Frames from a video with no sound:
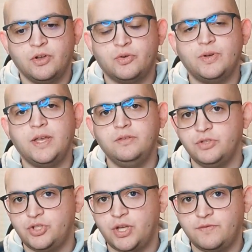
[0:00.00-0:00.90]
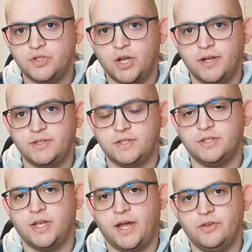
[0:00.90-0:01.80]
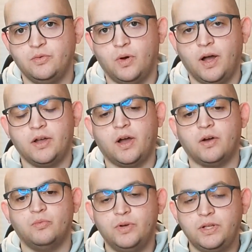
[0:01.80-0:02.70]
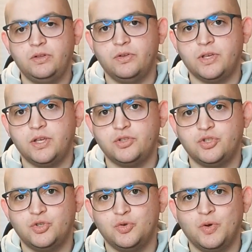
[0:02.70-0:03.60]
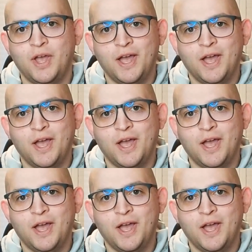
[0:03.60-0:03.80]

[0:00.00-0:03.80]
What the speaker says: Creators Geoff Johns and Todd Nauck are really looking to